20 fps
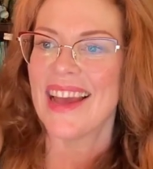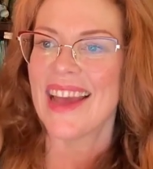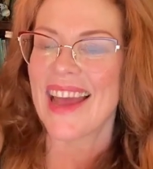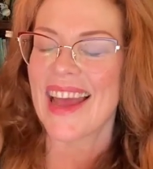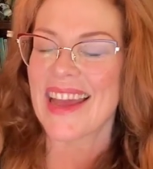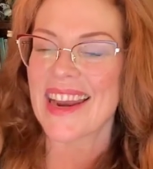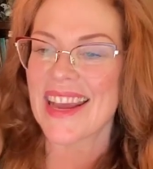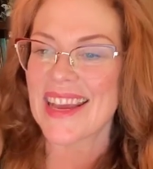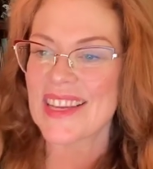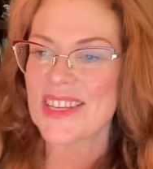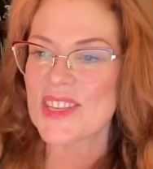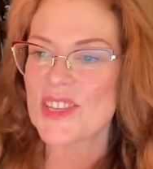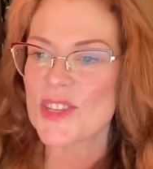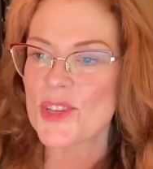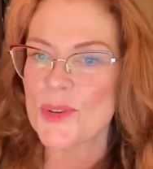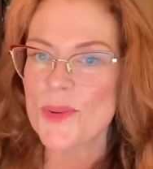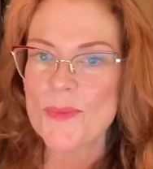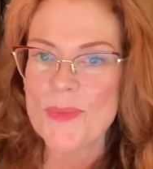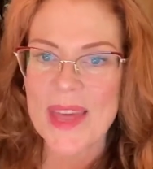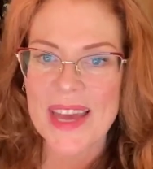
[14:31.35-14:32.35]
and I
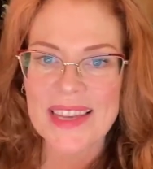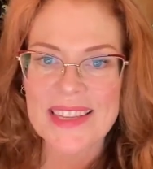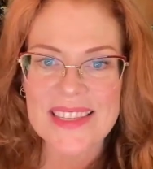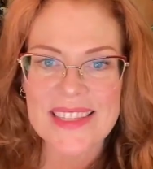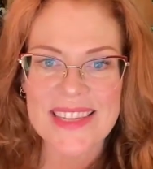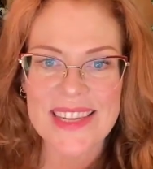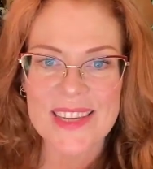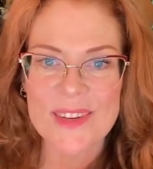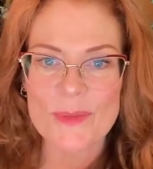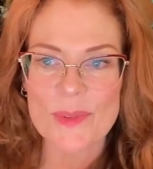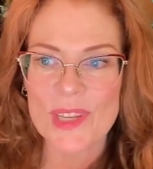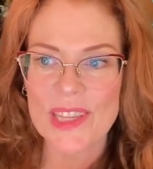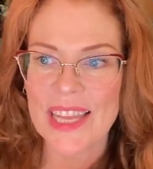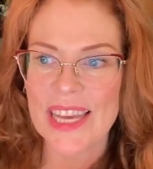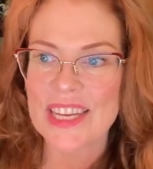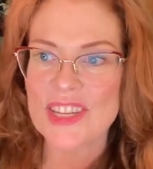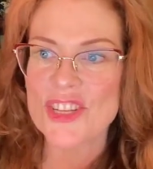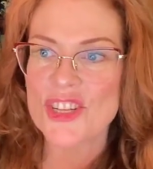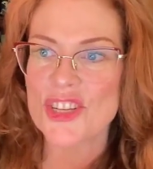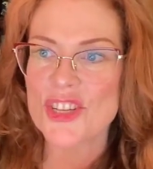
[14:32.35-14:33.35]
assume that's in
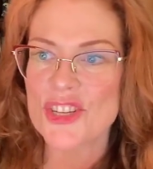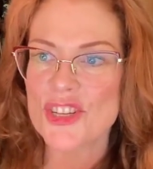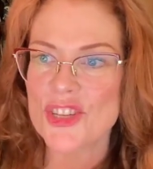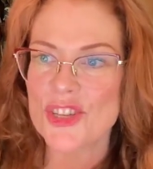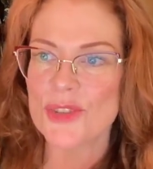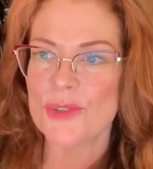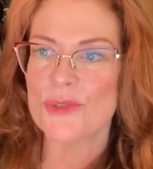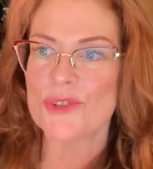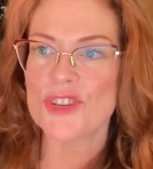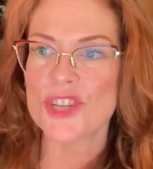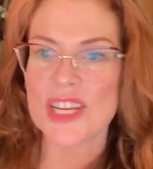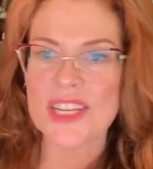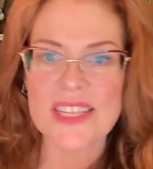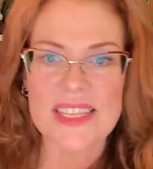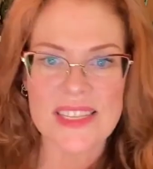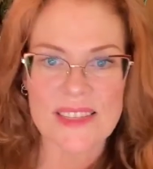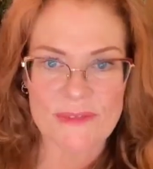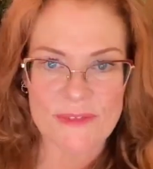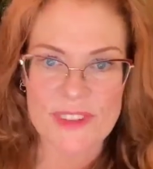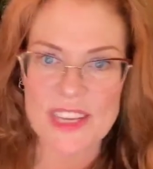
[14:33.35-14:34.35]
relation to
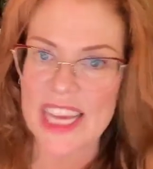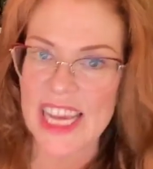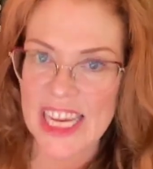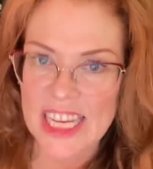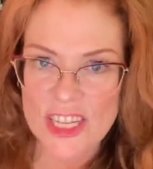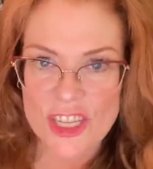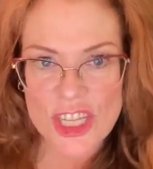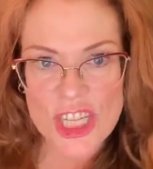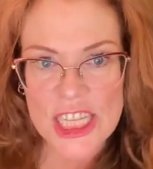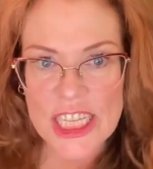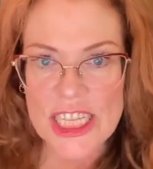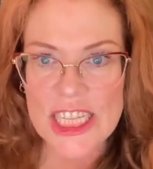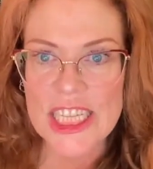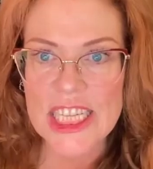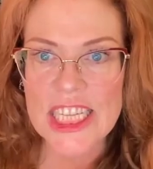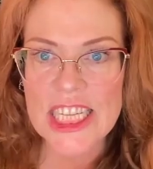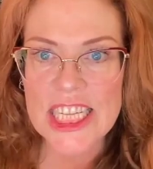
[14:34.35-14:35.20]
justification.